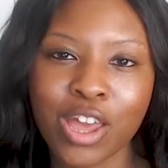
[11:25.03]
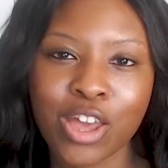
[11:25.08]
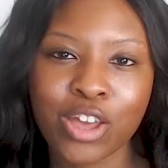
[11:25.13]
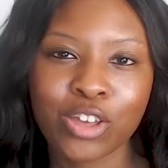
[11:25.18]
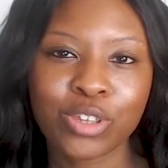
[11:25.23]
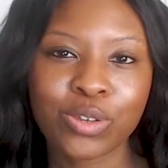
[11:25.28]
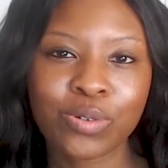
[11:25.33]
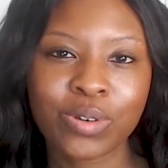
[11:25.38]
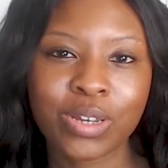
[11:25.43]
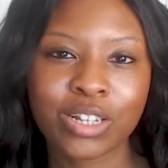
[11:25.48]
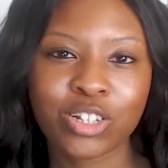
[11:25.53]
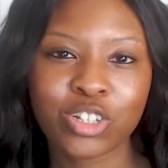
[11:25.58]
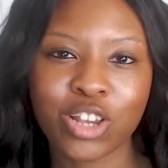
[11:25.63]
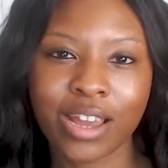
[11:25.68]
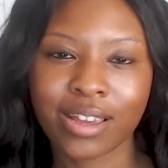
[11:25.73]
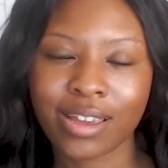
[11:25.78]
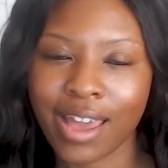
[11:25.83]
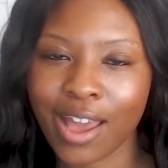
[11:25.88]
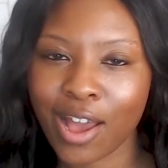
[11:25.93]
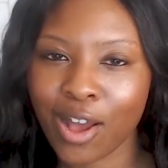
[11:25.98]
You can
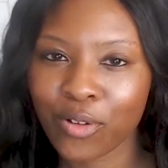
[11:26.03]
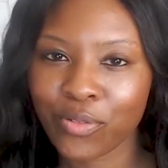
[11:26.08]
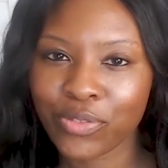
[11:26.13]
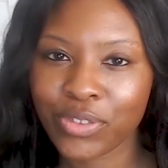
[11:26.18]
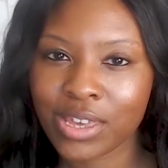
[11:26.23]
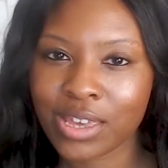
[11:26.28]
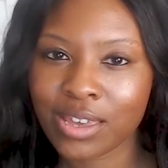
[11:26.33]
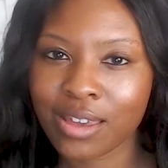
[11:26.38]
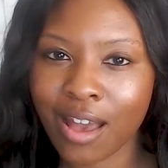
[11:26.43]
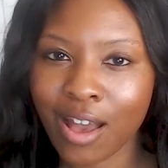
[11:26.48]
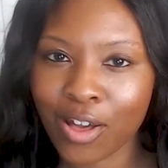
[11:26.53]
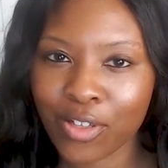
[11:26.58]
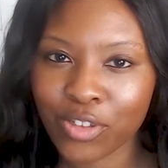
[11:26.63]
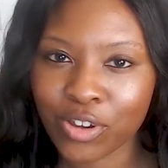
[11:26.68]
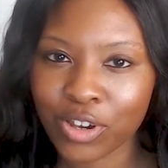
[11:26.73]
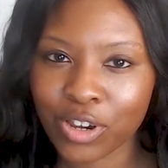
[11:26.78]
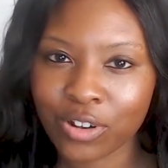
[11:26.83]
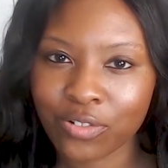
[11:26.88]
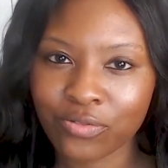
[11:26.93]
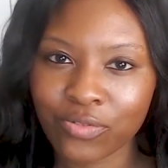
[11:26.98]
check out the
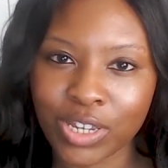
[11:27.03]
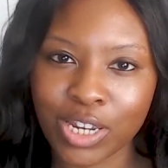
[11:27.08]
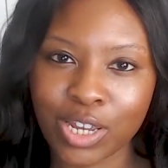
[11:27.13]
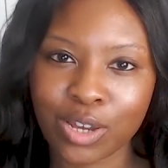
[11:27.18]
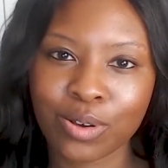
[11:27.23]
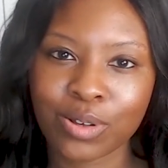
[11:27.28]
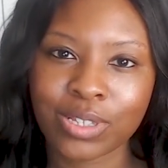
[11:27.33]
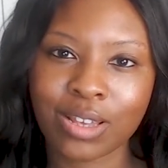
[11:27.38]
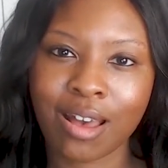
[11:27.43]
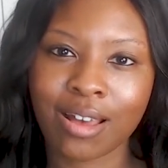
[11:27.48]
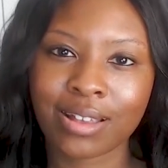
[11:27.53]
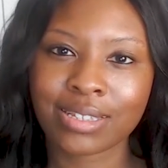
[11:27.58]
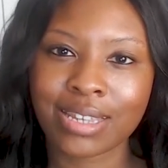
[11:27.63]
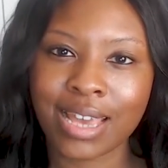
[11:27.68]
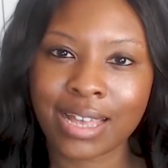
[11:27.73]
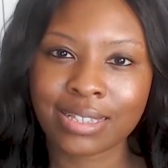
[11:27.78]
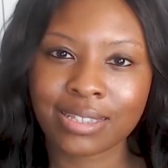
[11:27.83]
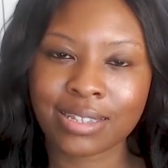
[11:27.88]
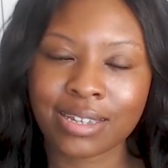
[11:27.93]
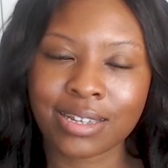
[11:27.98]
other videos on
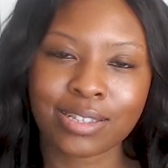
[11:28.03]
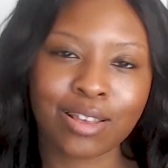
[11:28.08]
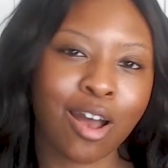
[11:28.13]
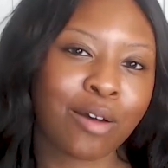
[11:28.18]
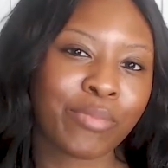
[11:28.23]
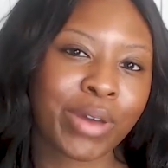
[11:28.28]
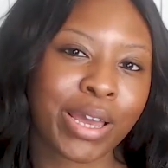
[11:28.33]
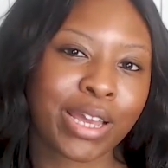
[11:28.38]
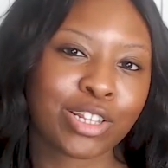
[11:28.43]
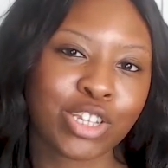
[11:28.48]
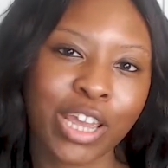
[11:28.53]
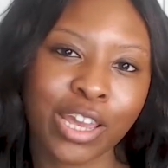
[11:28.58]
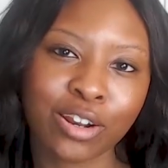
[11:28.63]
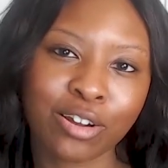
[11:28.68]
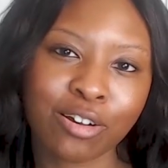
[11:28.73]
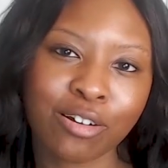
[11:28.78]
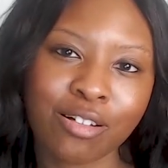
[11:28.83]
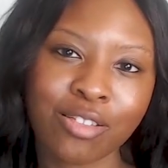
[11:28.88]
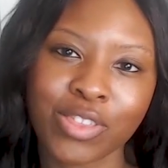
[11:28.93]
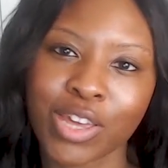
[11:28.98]
tenses on my
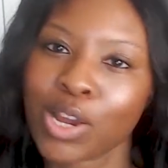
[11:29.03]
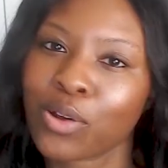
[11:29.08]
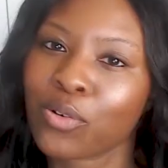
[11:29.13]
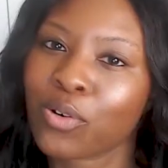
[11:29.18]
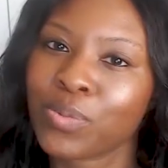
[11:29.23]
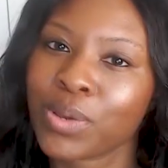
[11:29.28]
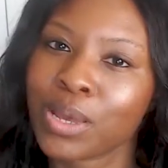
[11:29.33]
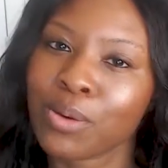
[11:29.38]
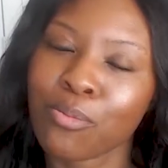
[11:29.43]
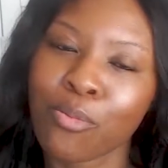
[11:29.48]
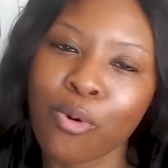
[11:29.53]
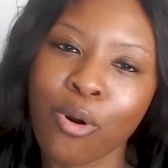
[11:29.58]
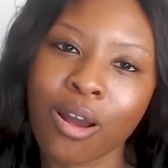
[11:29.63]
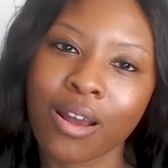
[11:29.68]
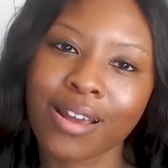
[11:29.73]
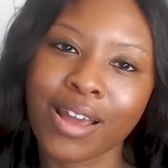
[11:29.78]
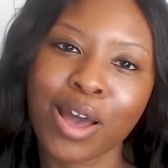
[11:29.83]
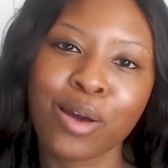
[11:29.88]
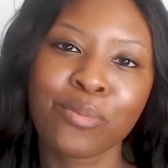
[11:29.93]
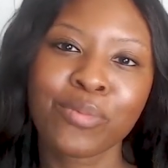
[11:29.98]
channel. There will be more
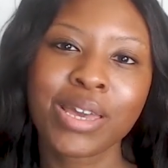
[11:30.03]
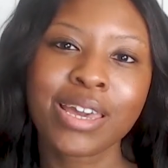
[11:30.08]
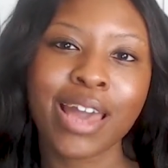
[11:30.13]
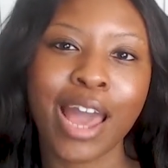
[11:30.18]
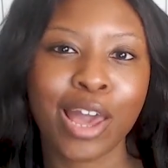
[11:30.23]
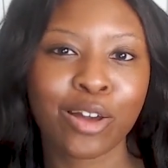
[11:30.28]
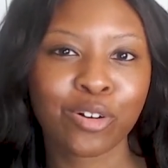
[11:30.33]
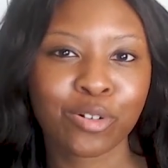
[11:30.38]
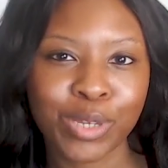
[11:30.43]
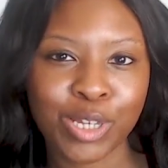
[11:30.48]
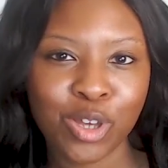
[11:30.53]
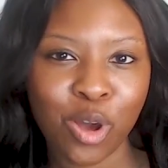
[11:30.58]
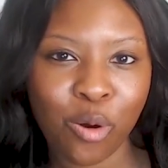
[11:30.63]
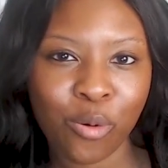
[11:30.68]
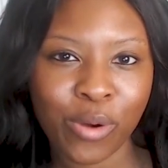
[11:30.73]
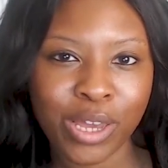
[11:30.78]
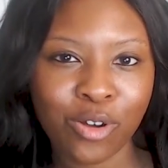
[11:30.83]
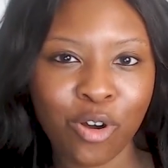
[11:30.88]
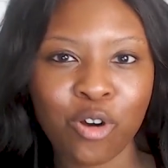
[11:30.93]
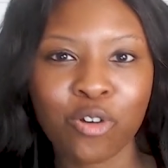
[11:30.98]
coming. I will be
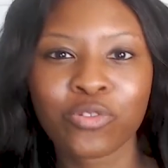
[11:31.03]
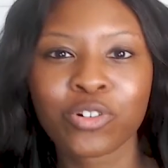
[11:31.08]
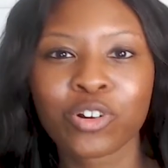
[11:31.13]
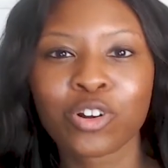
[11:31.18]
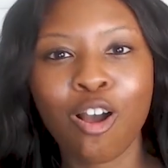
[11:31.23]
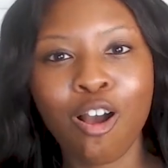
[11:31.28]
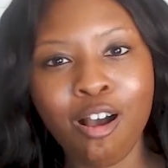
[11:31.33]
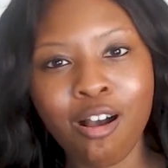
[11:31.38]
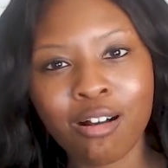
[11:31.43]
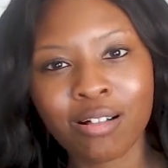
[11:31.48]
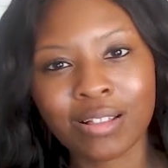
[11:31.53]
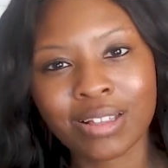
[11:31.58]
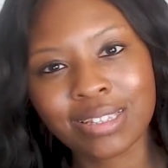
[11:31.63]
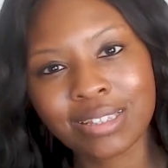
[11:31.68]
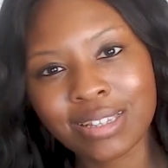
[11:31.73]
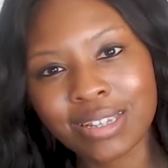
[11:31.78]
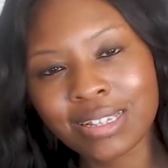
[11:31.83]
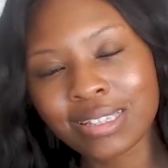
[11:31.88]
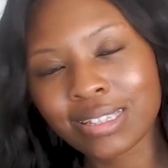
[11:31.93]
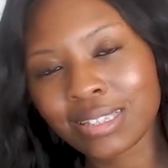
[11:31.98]
going over all
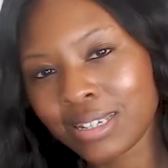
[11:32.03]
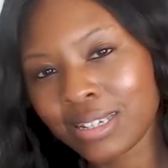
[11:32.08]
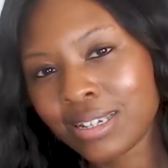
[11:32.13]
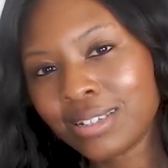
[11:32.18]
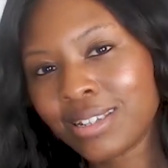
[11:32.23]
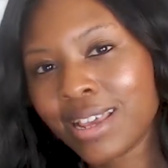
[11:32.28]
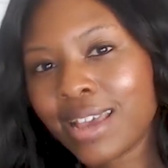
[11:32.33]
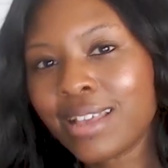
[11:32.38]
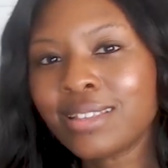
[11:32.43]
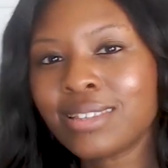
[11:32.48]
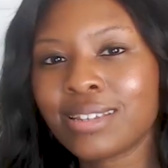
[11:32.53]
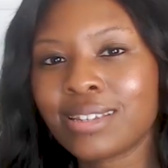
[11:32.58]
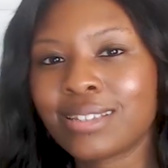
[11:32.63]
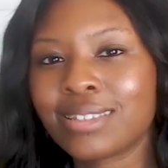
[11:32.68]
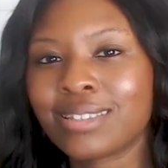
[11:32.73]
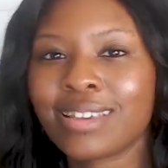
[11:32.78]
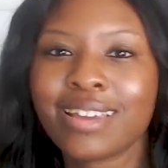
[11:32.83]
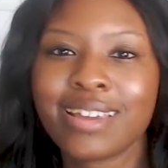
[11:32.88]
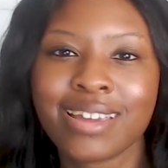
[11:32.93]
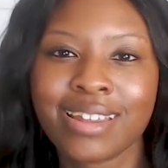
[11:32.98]
16 tenses
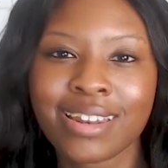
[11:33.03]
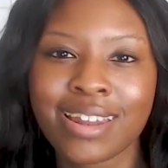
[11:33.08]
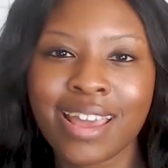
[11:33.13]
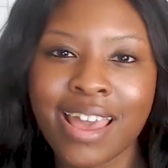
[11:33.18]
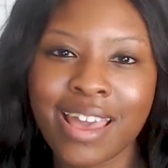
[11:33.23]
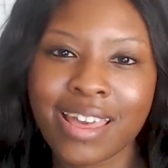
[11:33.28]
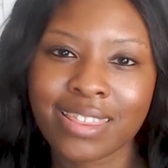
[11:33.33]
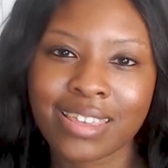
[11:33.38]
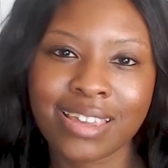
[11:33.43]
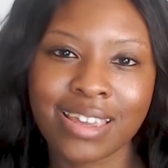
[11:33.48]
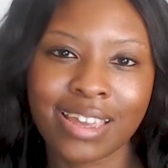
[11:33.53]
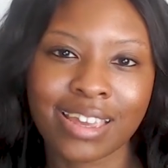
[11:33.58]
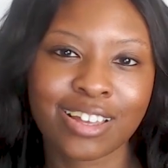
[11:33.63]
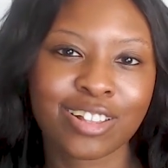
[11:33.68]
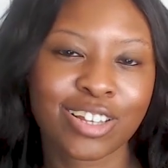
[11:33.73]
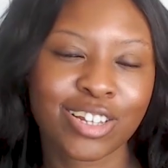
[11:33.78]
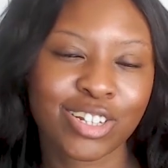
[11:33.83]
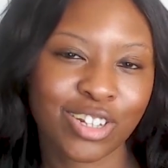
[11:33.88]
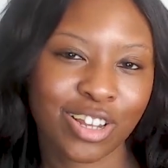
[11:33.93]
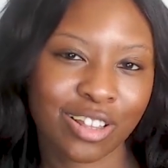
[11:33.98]
in the
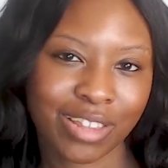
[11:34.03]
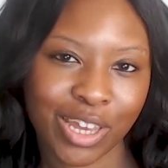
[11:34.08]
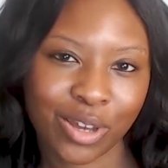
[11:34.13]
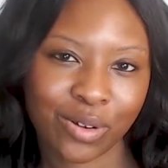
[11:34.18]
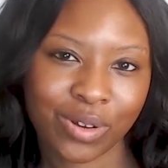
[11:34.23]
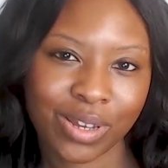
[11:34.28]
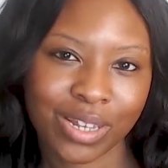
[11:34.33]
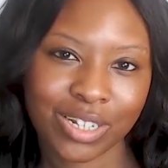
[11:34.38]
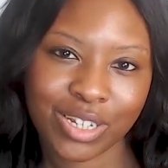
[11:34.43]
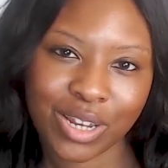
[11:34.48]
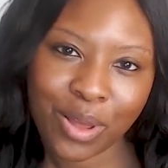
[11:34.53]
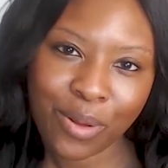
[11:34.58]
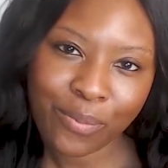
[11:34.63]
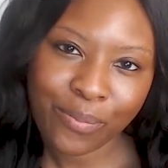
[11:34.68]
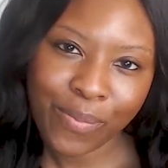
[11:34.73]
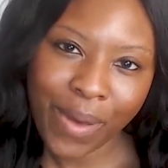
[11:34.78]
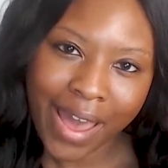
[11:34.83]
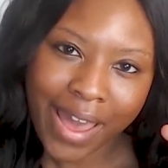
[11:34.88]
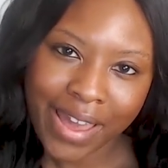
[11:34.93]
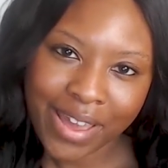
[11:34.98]
English language.
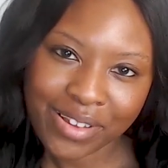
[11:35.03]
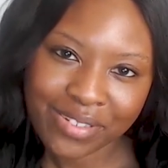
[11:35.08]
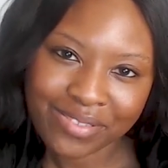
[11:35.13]
Bye.